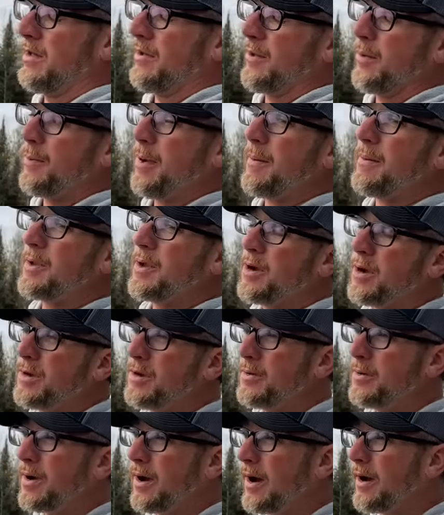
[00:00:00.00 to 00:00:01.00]
You probably could
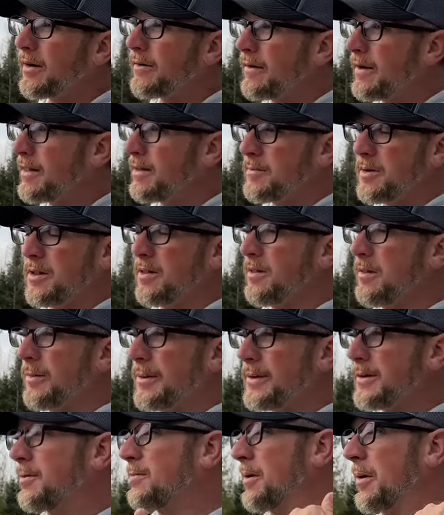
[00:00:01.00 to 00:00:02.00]
do concrete in the middle of the
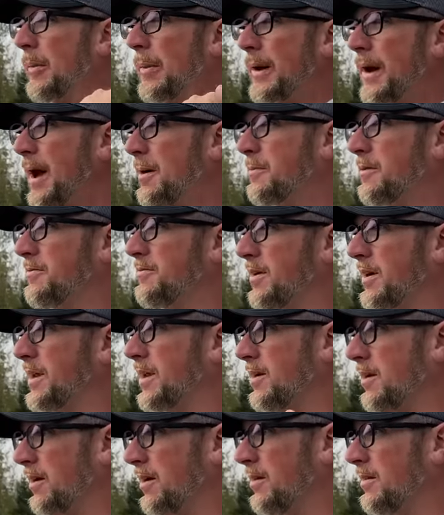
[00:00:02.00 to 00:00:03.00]
winter, but it would not be fun
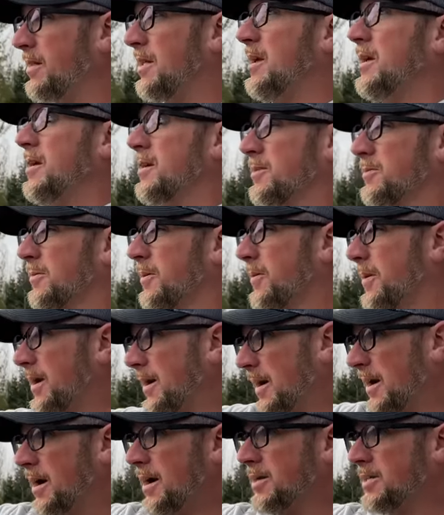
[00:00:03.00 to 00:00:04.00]
at all. So we wanna
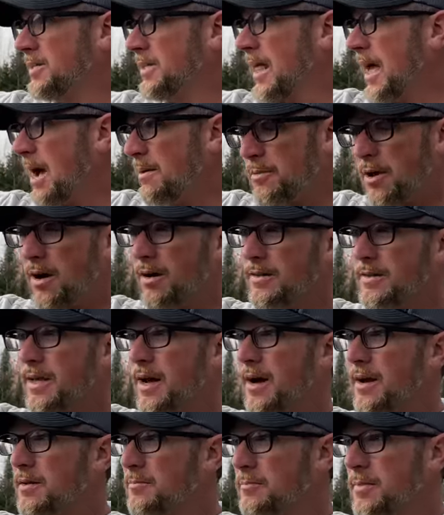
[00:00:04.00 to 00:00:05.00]
get our slab all
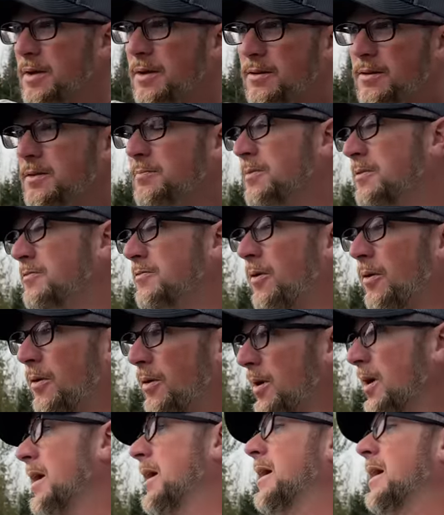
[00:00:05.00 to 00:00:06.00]
done and built
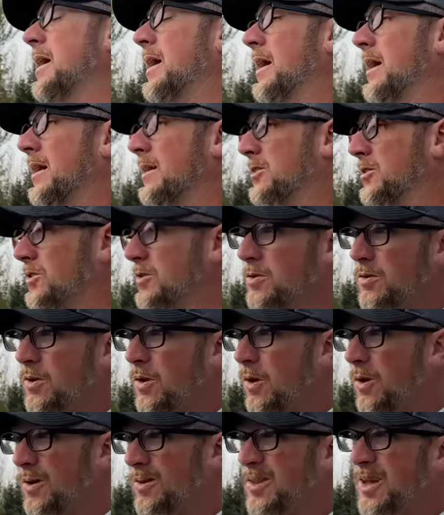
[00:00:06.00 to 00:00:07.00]
before it gets too
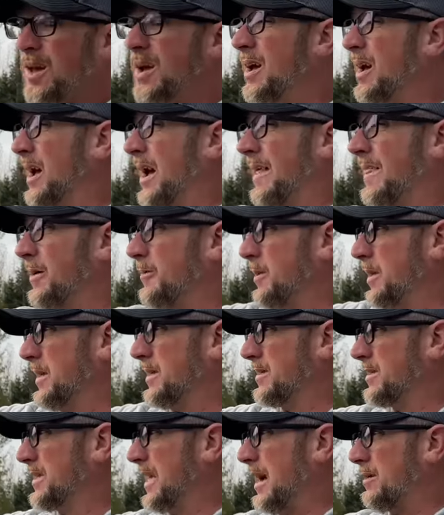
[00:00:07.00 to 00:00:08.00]
cold, and then we
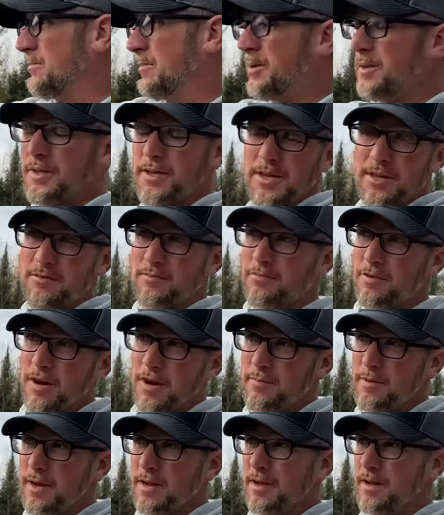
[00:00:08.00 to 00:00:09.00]
can stop building and
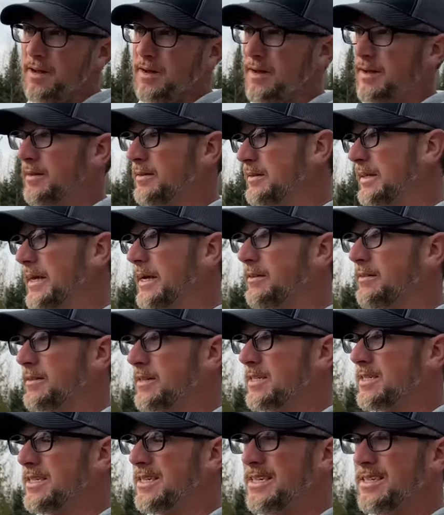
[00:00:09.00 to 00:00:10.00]
framing later in
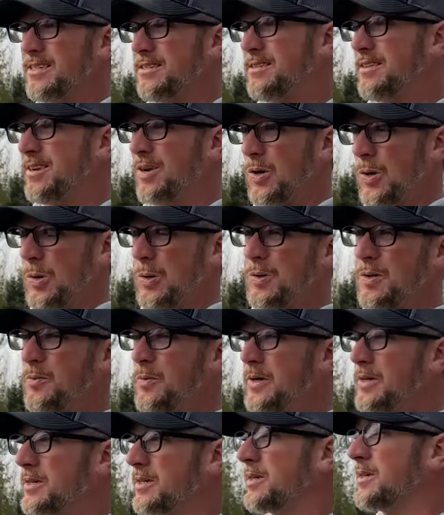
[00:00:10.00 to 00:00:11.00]
the season, early
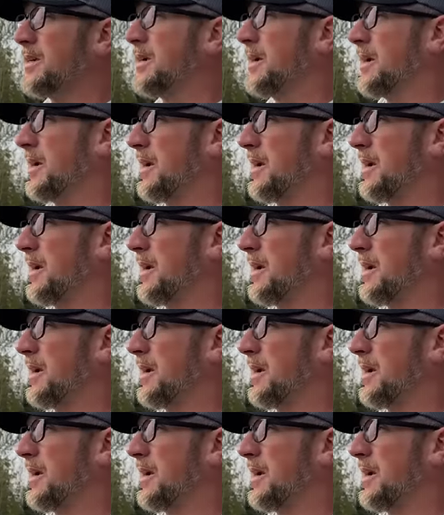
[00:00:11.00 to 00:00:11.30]
winter.